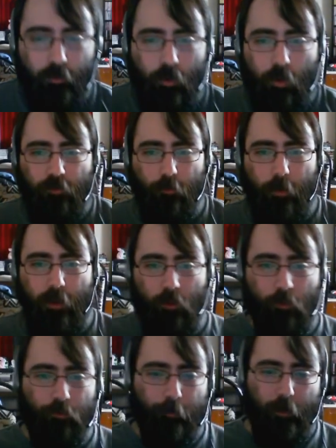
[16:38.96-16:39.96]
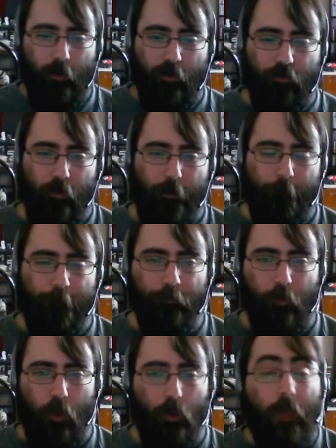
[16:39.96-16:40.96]
o'clock is when I close my restaurant.
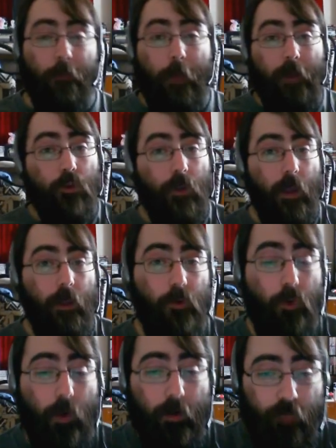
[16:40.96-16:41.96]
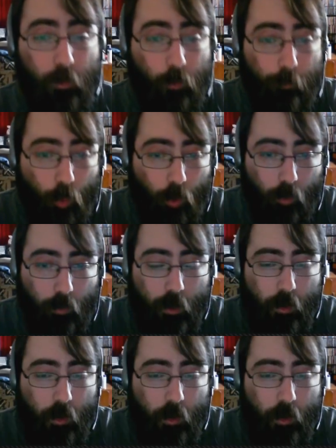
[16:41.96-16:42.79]
Okay, then you get your end of day report.